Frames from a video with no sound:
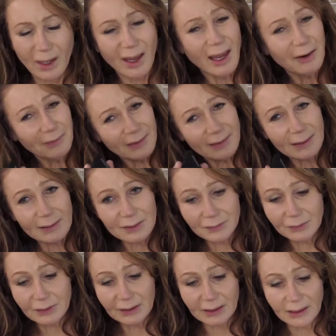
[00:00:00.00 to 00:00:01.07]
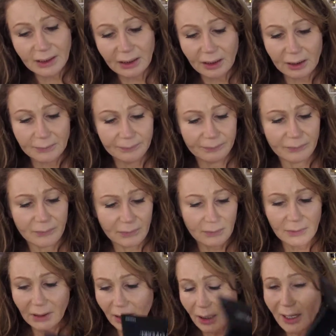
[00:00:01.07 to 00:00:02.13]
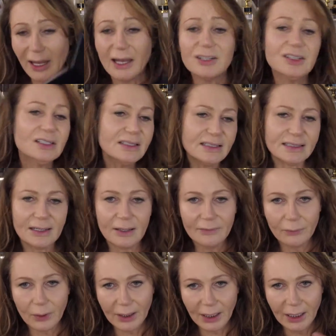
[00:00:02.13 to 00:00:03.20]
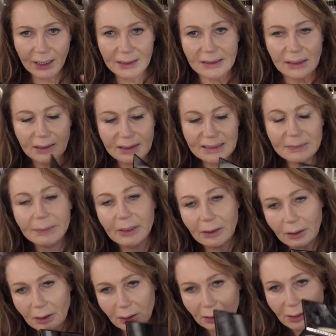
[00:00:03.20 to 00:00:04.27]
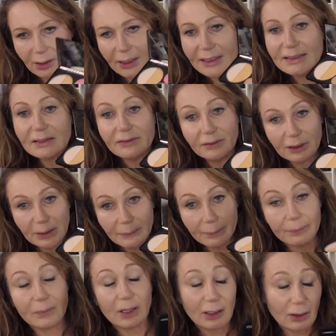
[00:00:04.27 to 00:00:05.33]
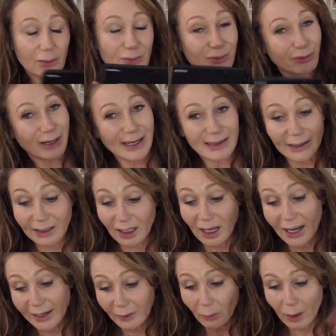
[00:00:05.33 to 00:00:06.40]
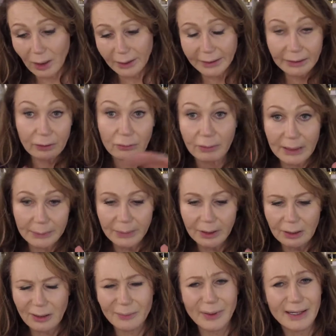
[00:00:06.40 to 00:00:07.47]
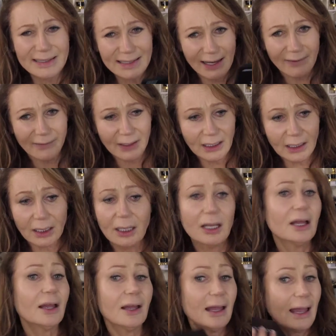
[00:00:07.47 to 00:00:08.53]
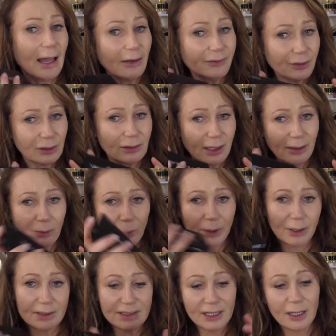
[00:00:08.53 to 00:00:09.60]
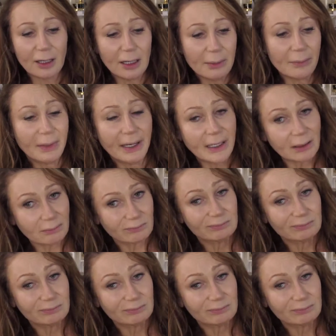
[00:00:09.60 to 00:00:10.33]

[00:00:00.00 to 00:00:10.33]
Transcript: Everything is really in here. And just as an FYI, this mirror is a really great, like high quality, great mirror, but it's heavy. After a lot of wear and tear, it might